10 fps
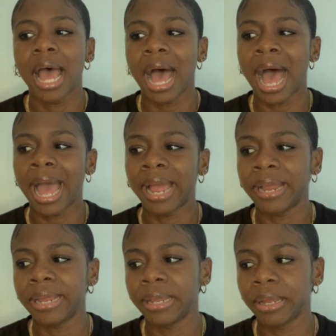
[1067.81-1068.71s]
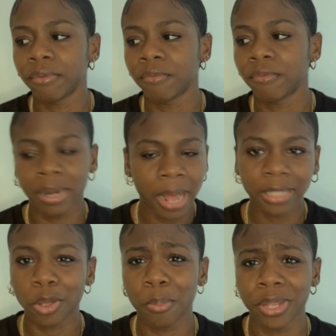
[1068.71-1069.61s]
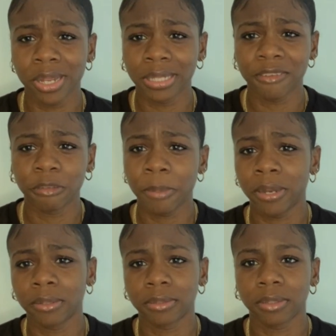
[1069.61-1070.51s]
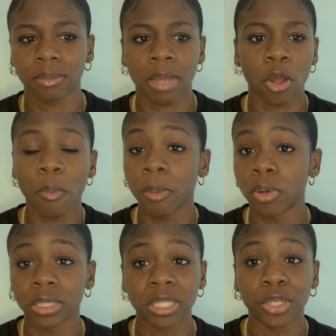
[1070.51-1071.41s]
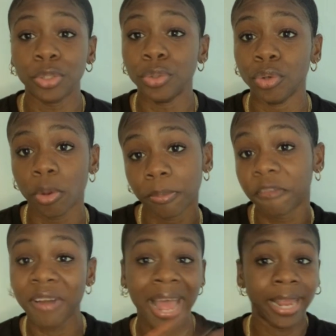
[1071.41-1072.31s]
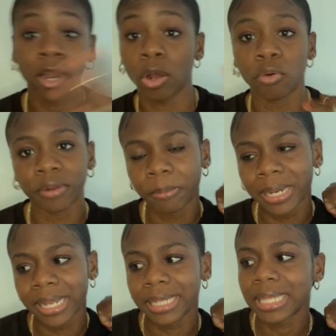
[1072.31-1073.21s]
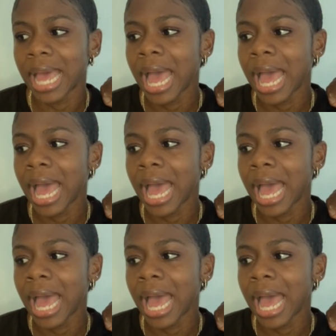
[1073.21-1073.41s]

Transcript: I, for the last couple of years, I've spent a couple months in Europe, flying all over the place.